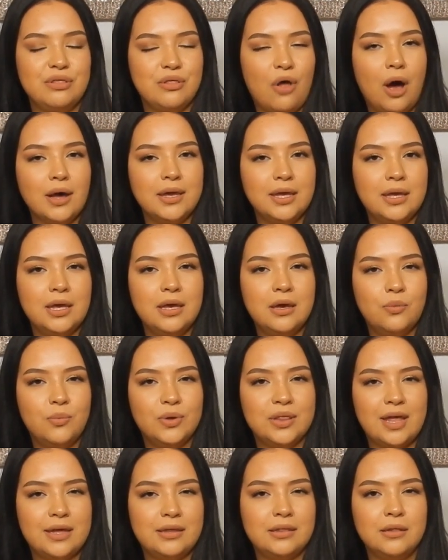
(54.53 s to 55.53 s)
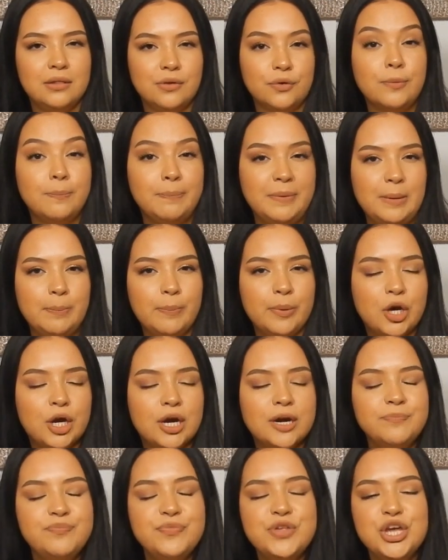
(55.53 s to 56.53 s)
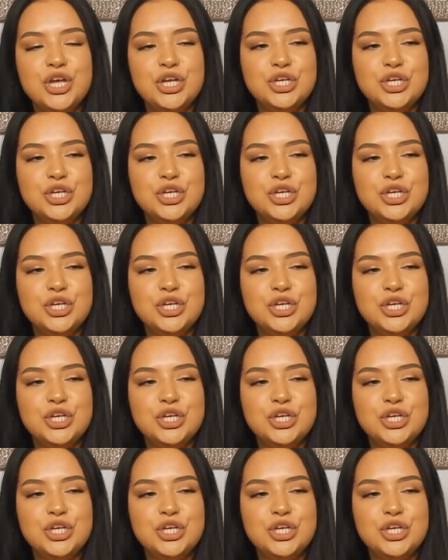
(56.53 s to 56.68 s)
locking it with like the little beeper.